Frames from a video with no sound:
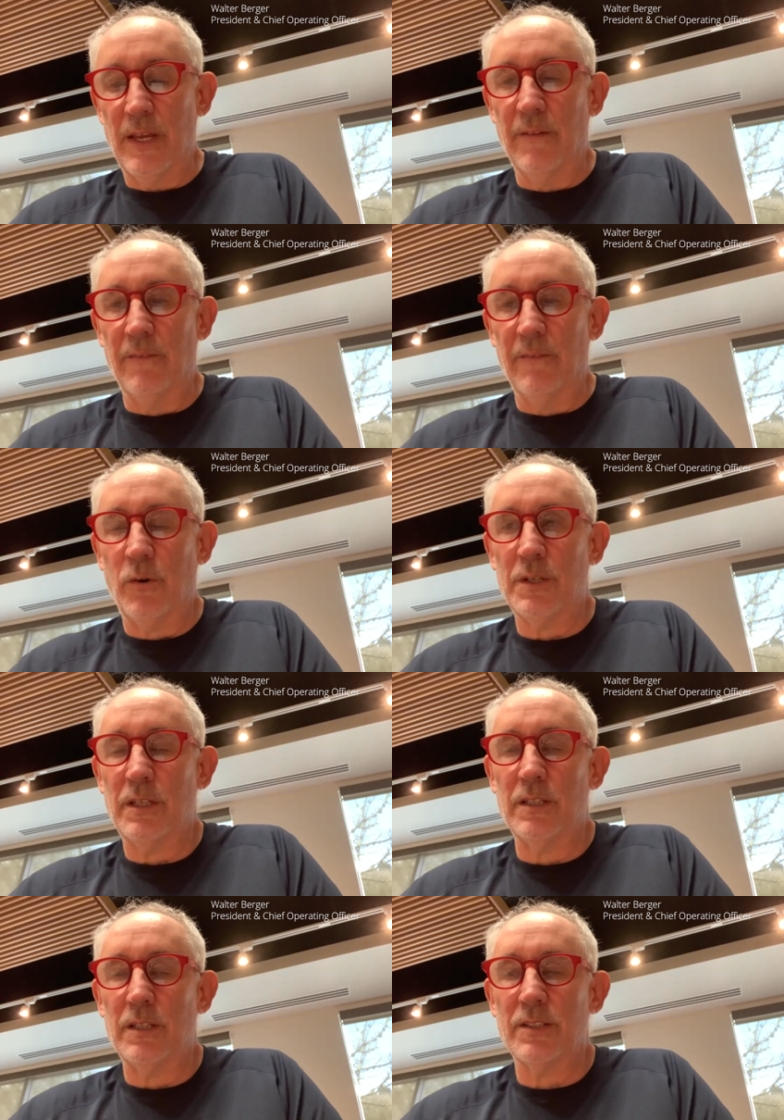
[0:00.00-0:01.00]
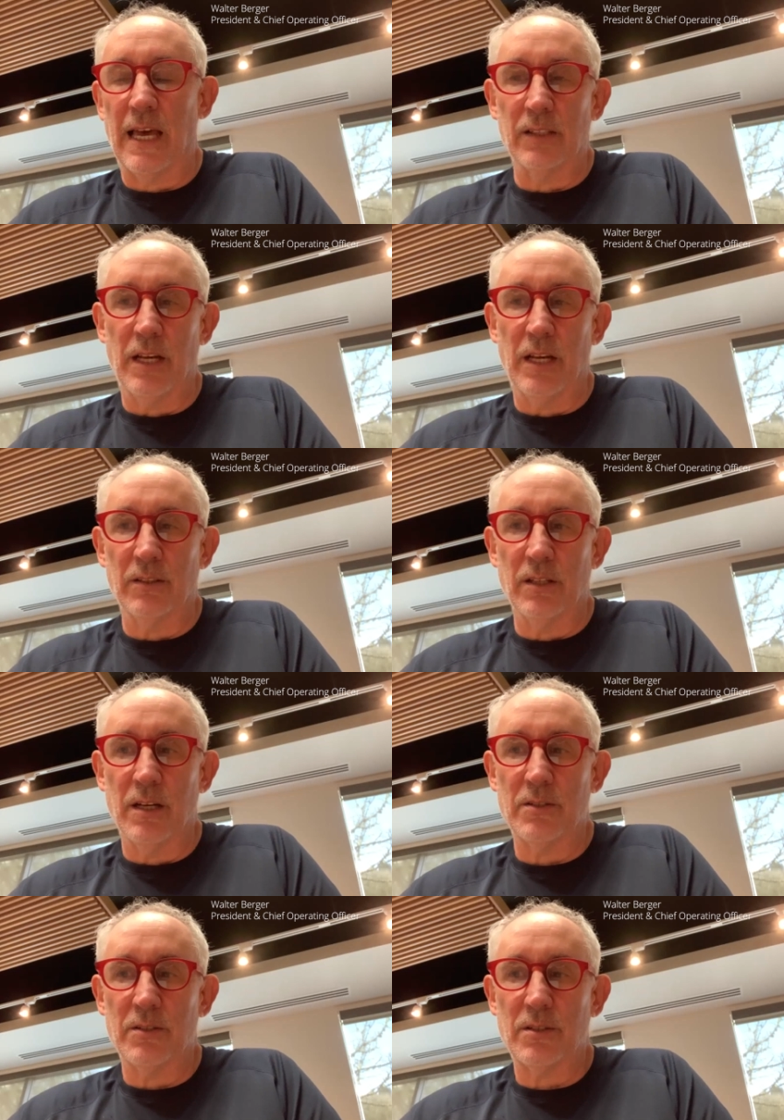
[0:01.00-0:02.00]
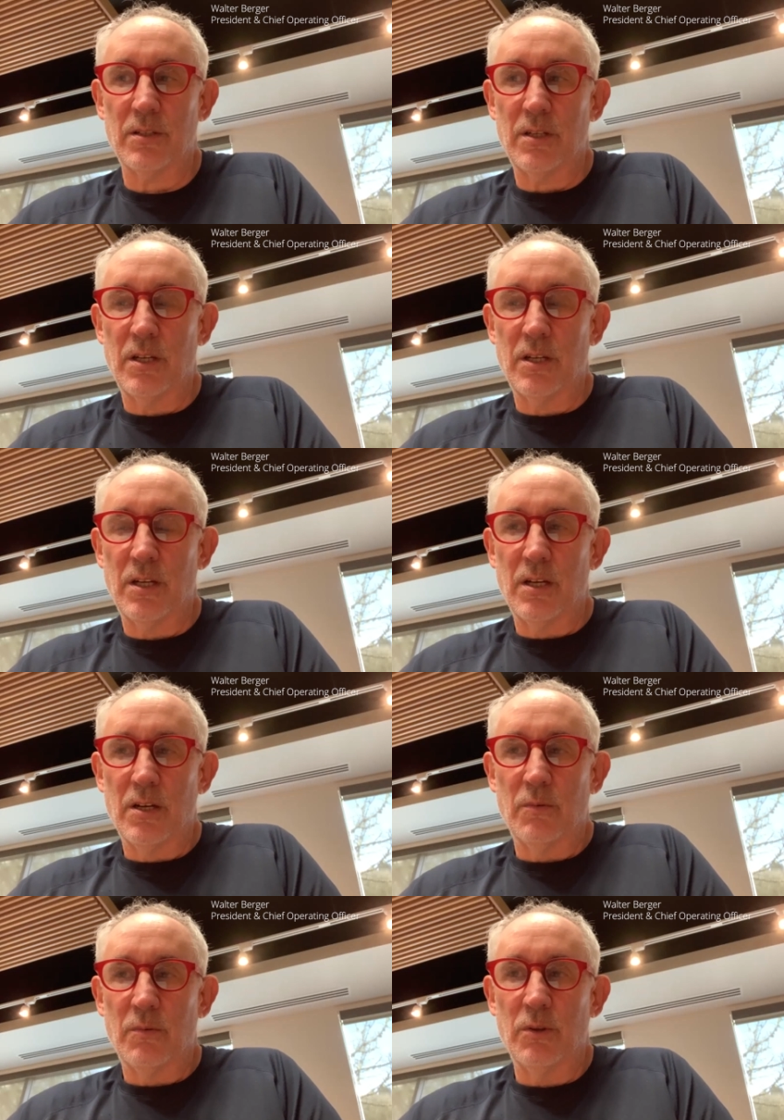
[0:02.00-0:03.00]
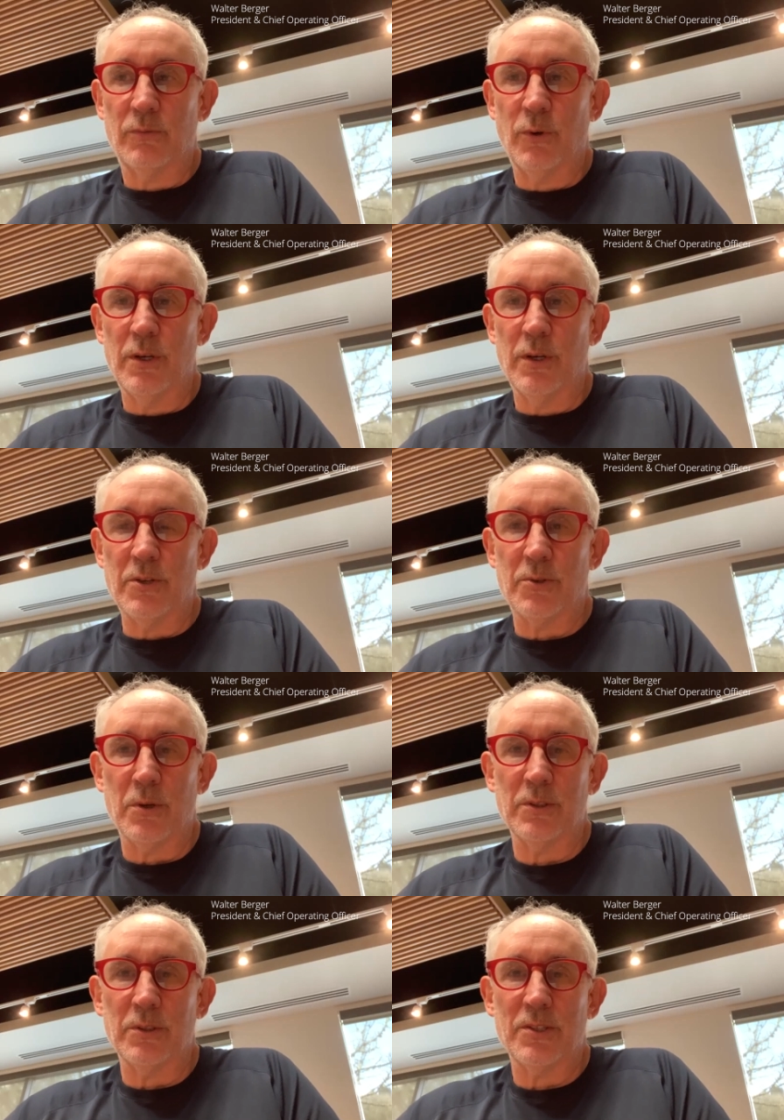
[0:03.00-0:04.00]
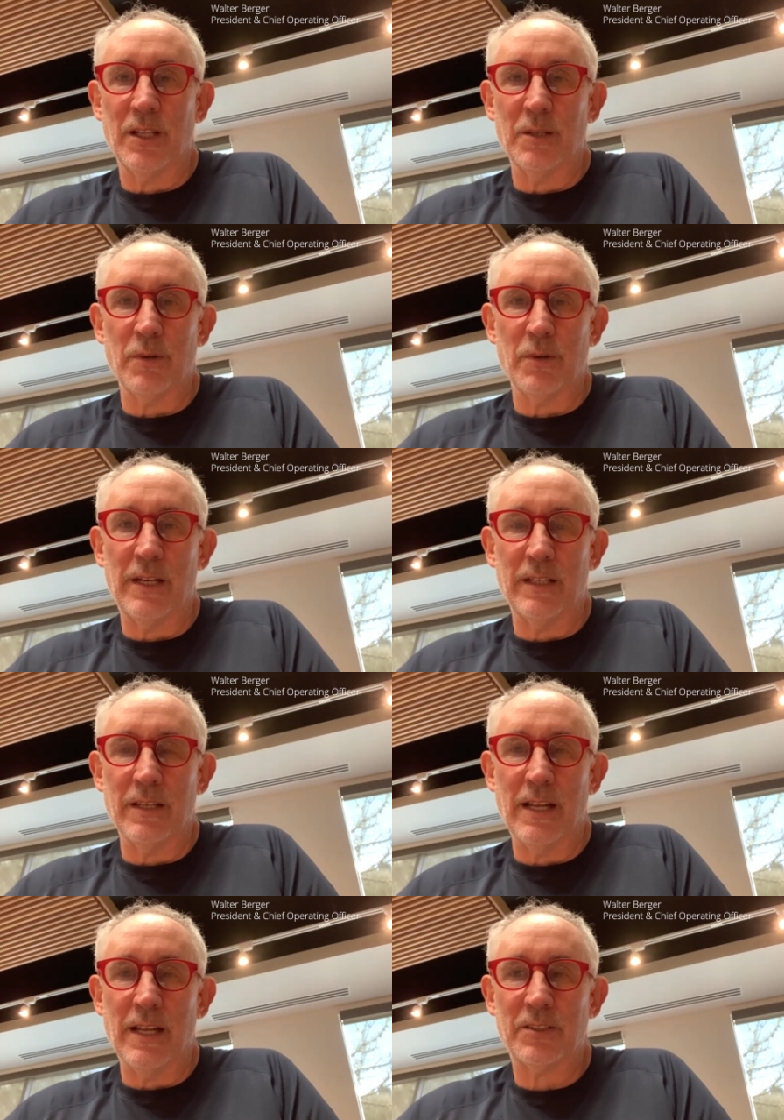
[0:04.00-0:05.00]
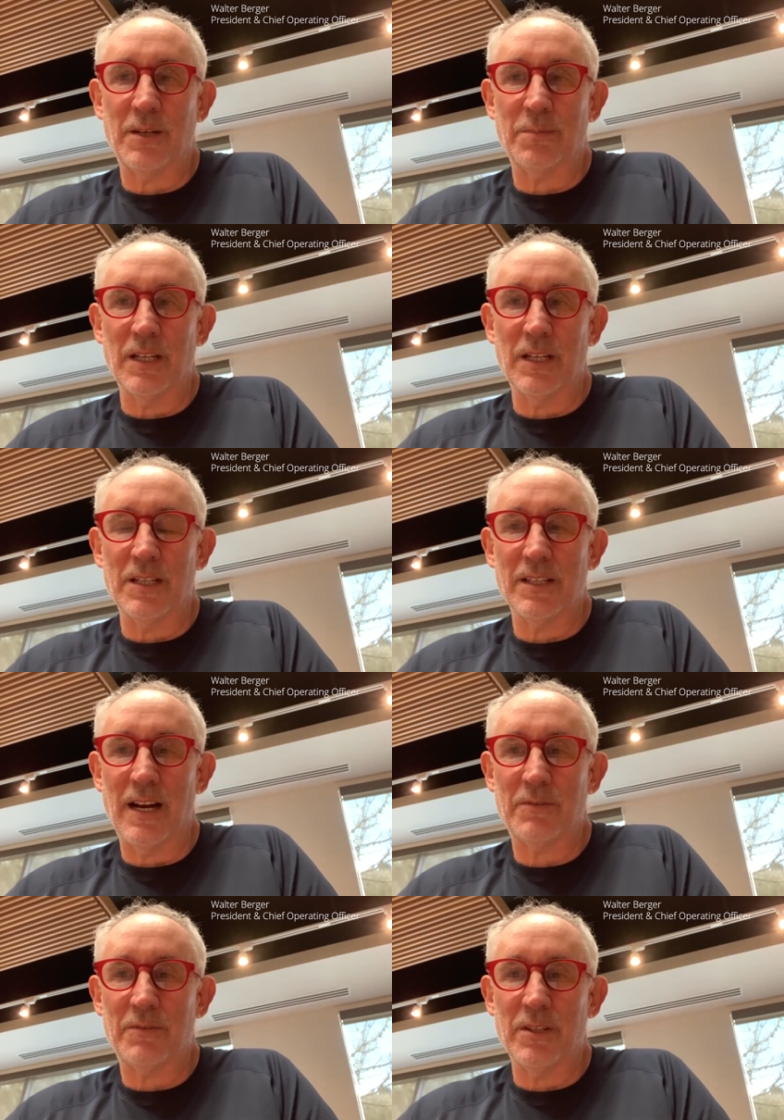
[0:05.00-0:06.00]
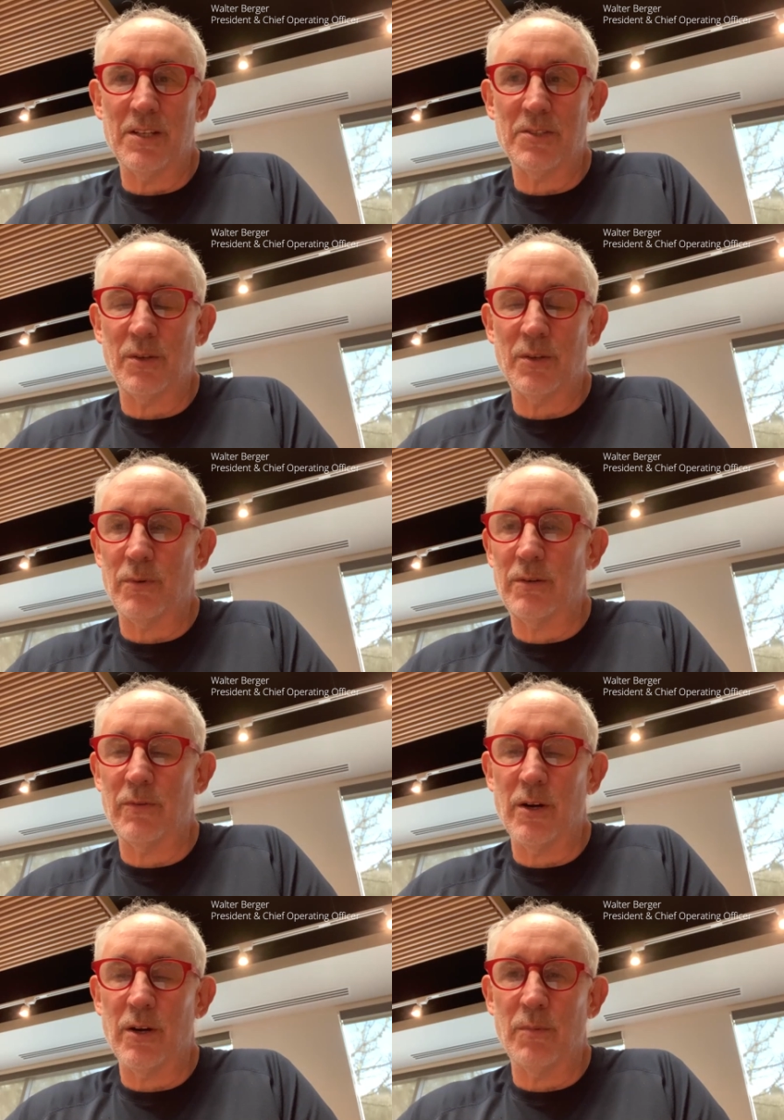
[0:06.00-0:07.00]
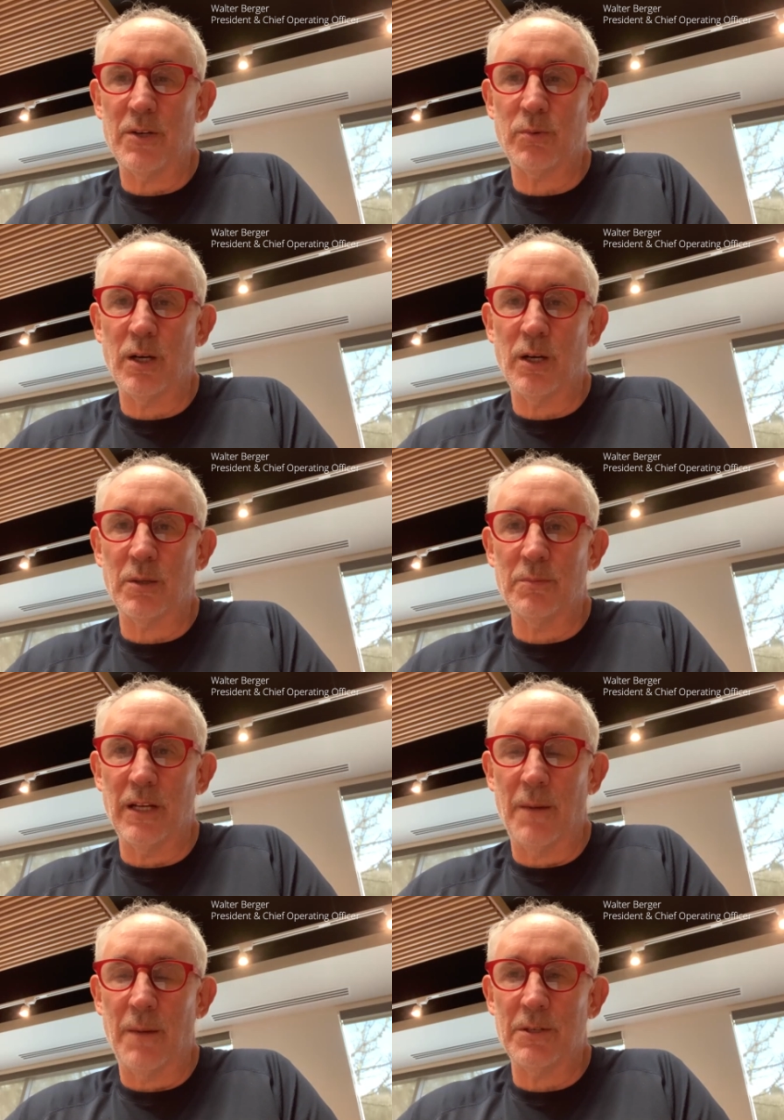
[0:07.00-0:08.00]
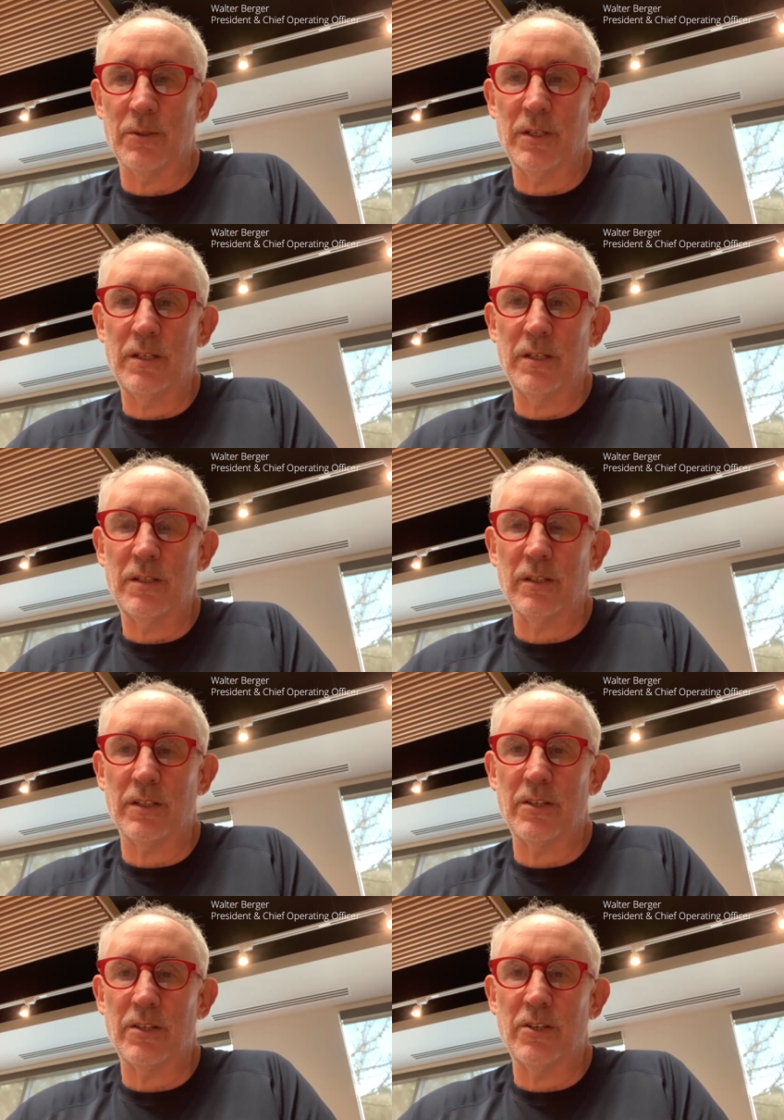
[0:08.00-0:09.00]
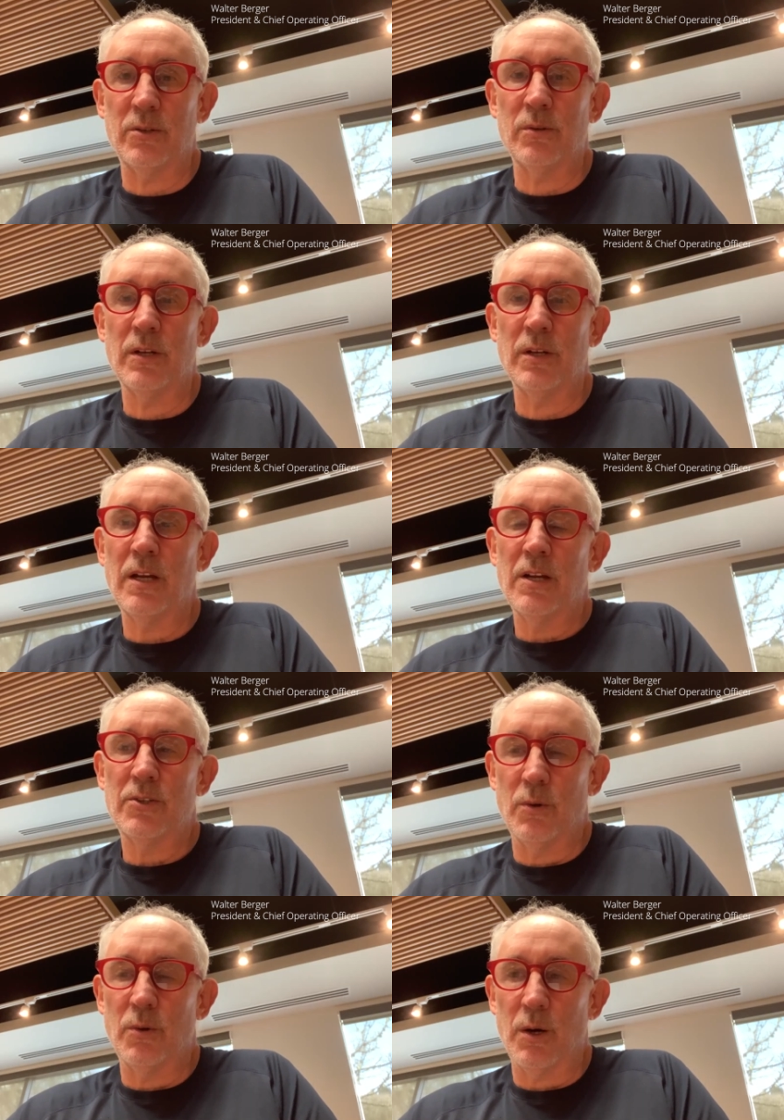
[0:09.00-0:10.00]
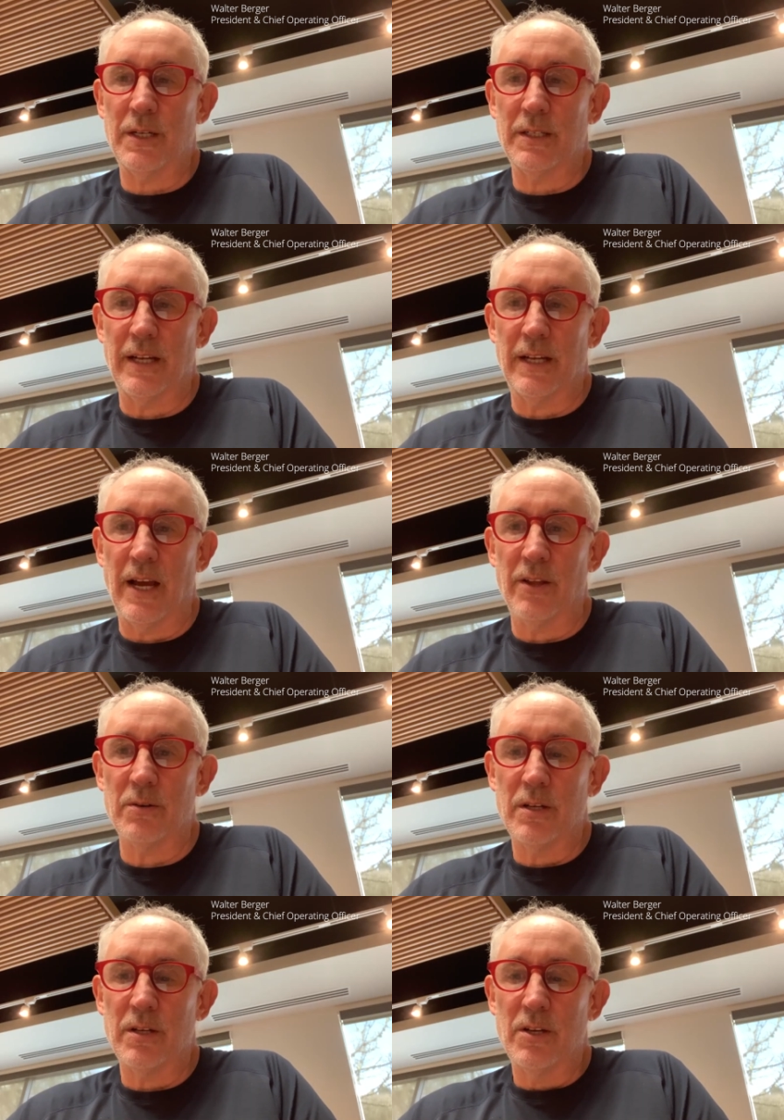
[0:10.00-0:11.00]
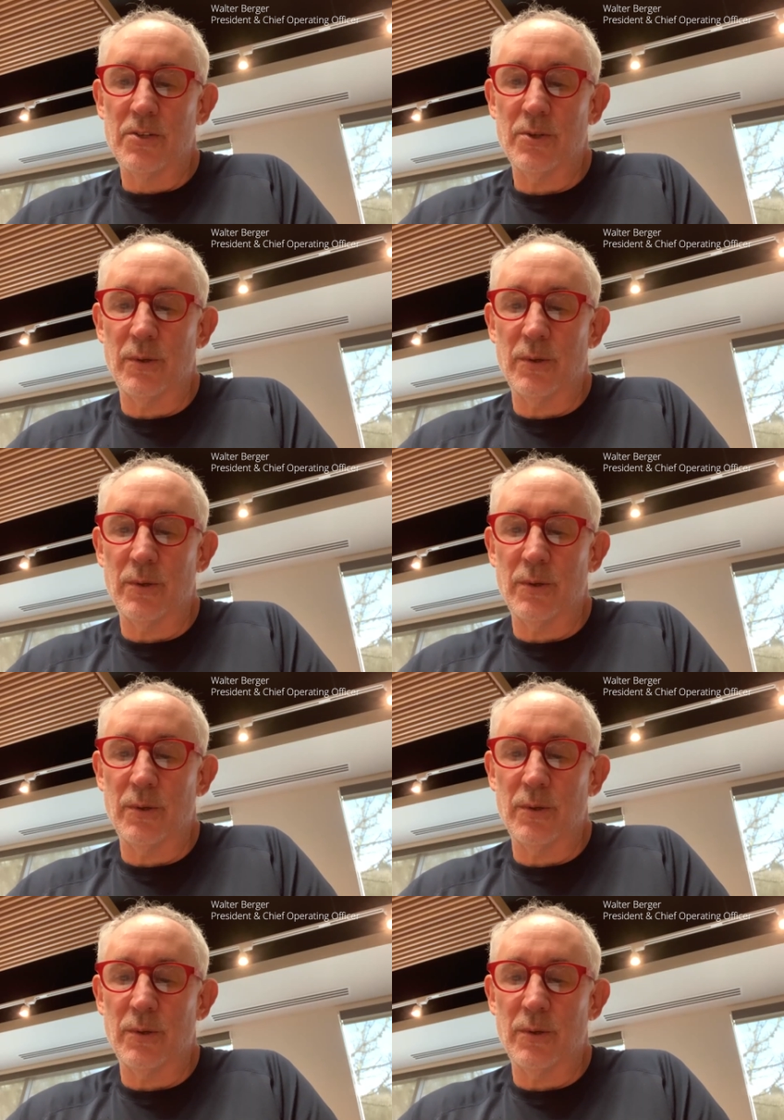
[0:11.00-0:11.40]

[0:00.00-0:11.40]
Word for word: and 14th satellite launch. We look forward to shortly celebrating the next couple dozen after this, and we very much welcome the opportunity to continue to working together. So